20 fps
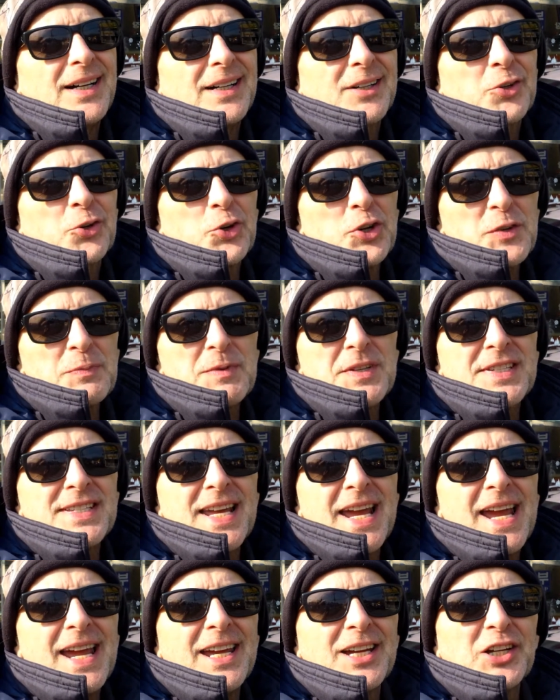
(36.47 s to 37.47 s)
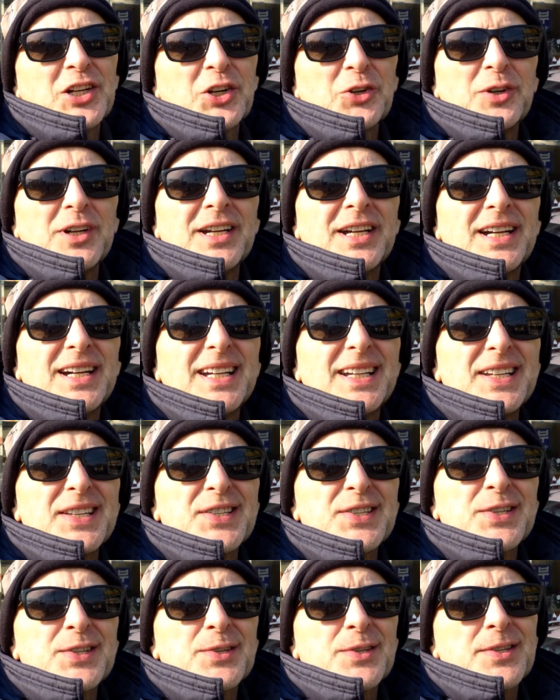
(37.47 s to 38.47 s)
Uh, Christmas Day in Korea
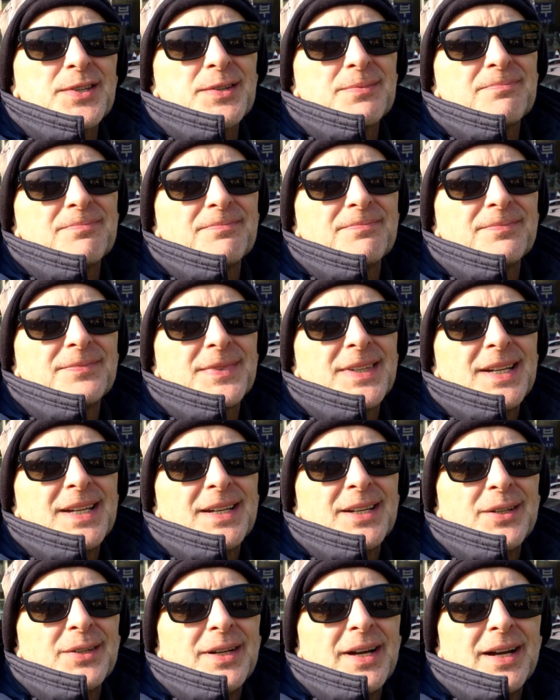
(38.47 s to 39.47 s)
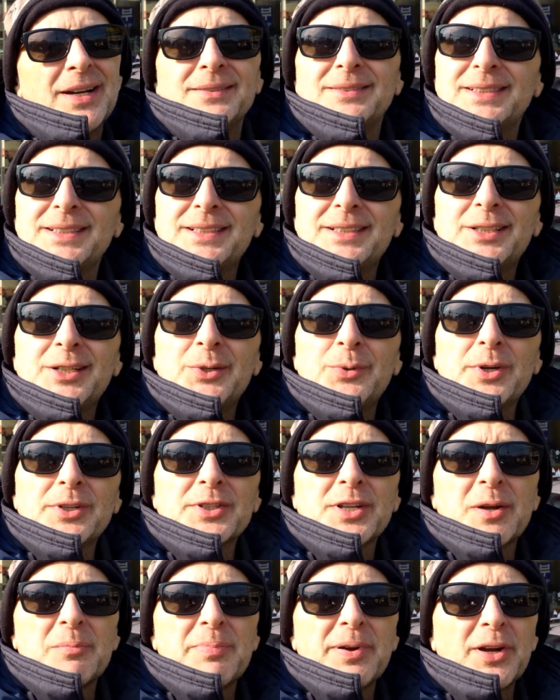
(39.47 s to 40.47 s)
is, oh,
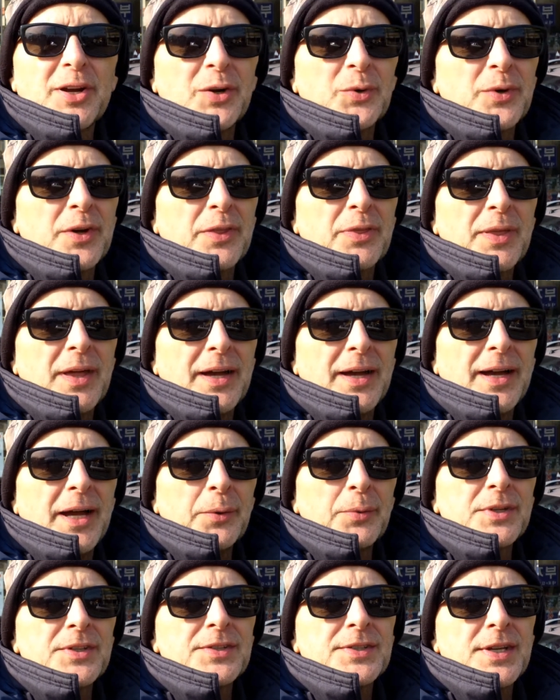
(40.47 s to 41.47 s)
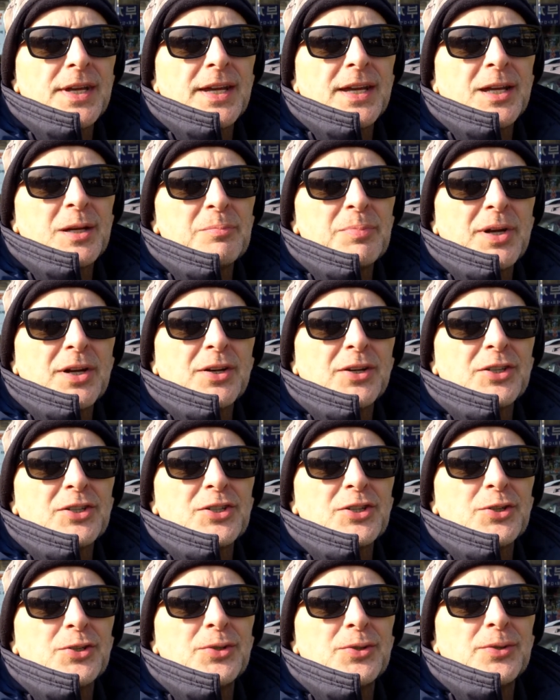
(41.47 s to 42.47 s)
what to compare it with? Uh, I would say
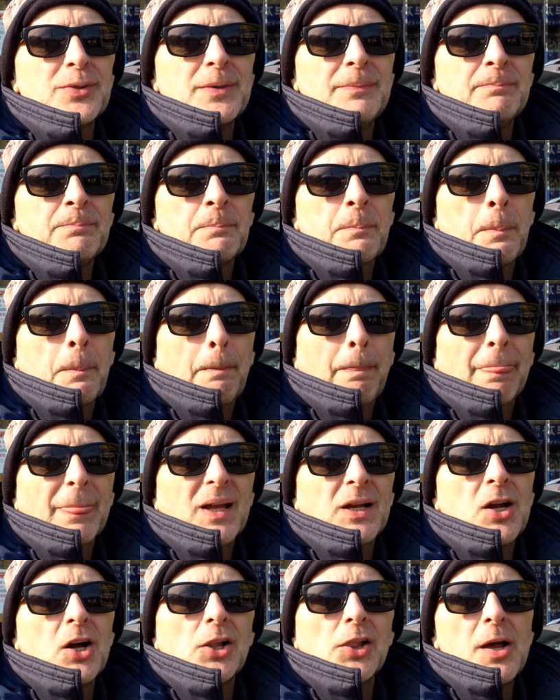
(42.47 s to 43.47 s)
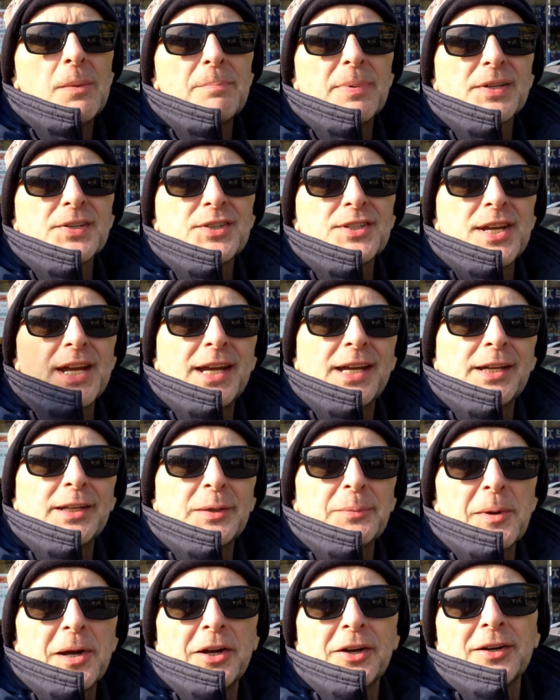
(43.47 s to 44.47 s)
compared to Columbus Day
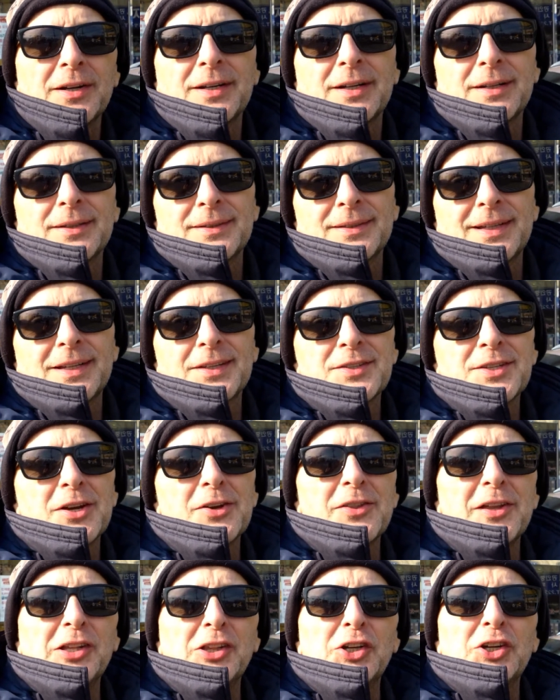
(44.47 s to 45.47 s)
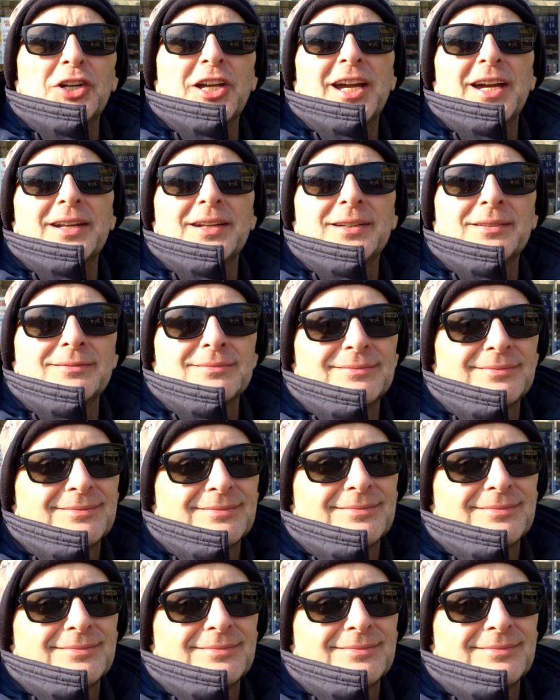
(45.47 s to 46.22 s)
in America. That's how they look at it.